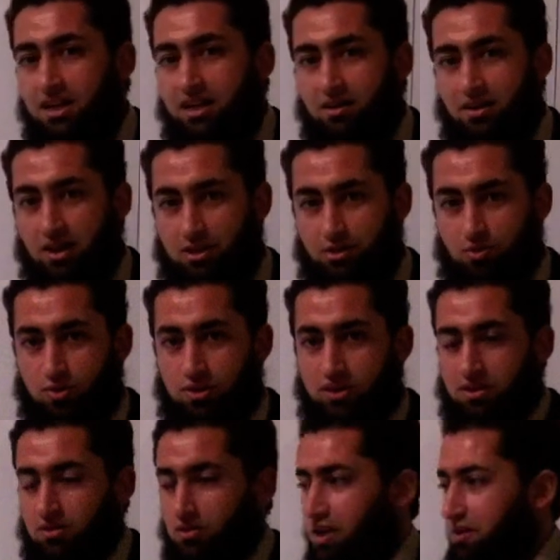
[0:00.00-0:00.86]
as
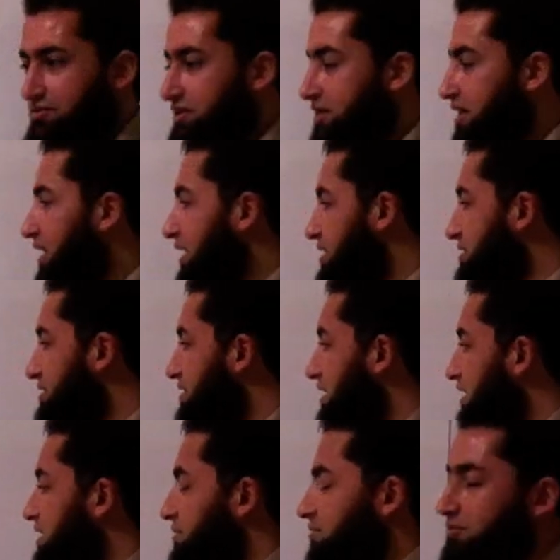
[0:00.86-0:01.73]
we have seen last
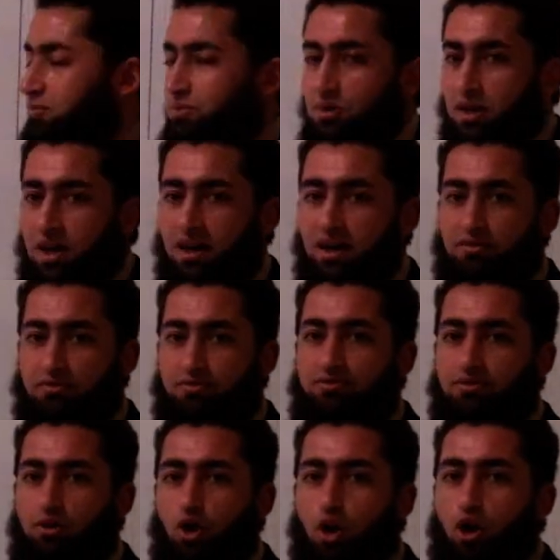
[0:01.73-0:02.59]
time, we
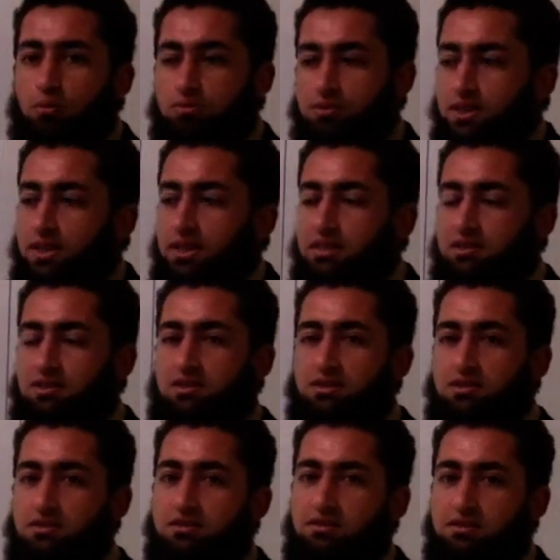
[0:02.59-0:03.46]
have
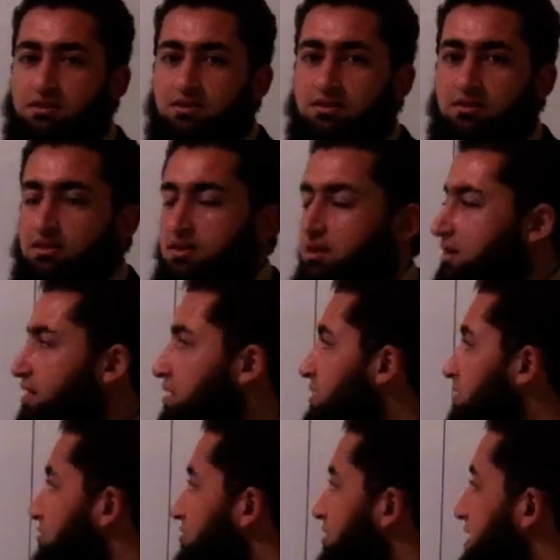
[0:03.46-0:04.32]
objects.
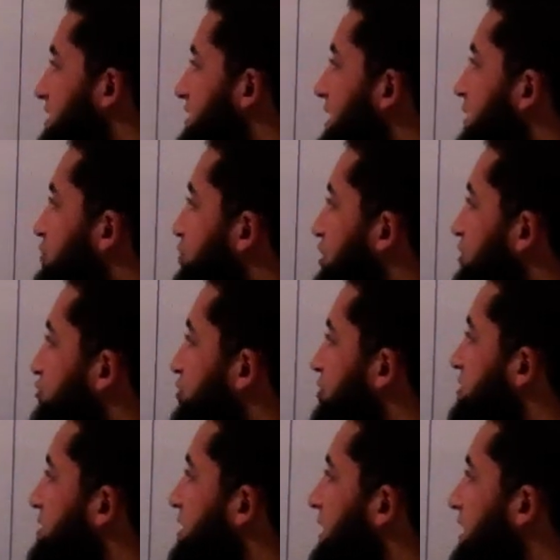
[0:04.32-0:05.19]
For example, if
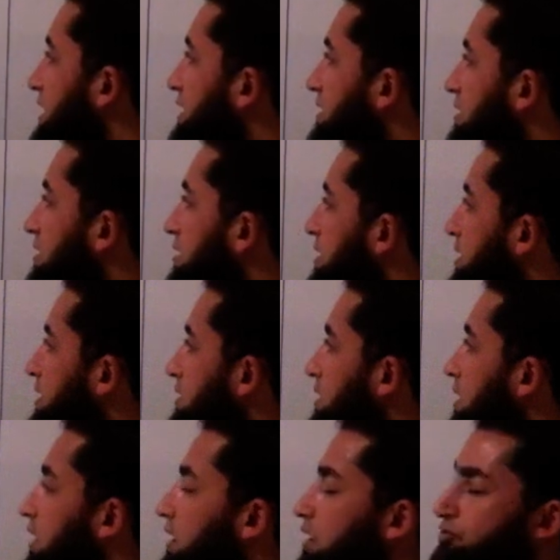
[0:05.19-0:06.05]
we take
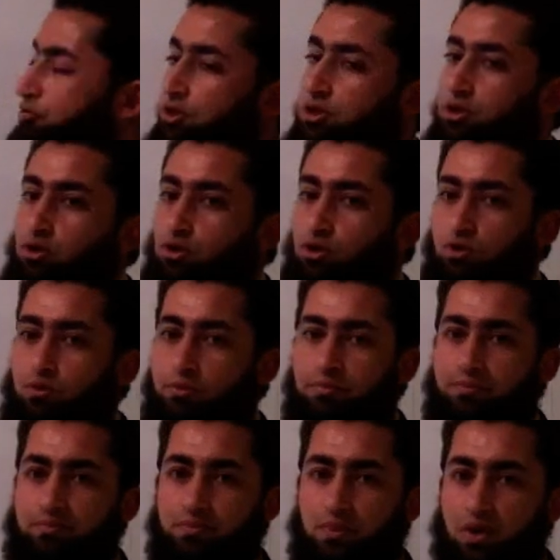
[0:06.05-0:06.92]
the living
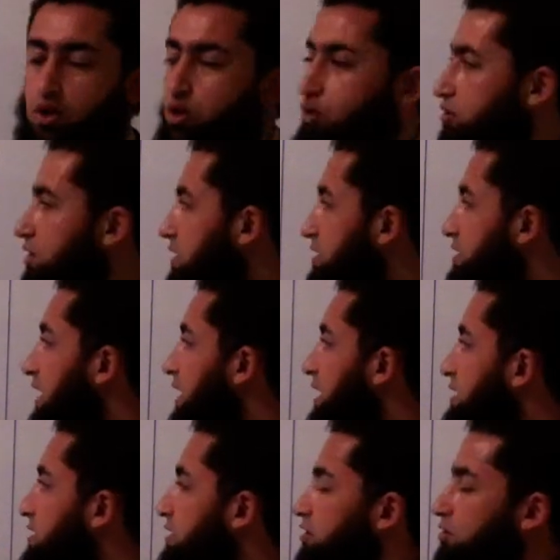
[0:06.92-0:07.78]
room or the
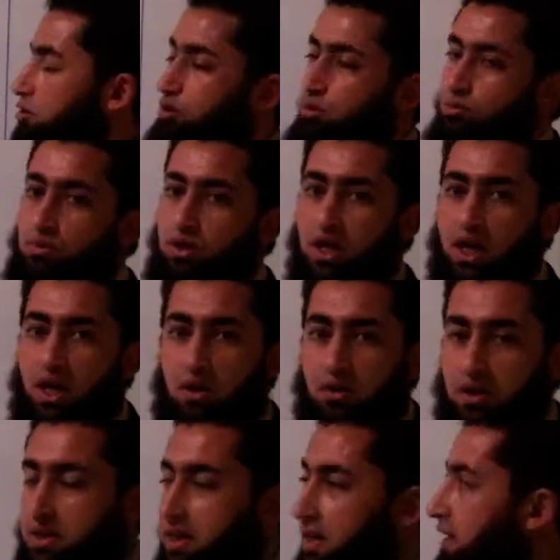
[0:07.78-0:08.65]
dining room,
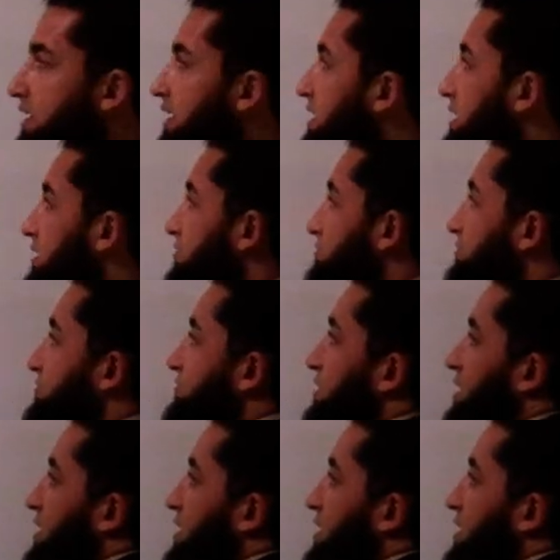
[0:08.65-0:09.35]
we can have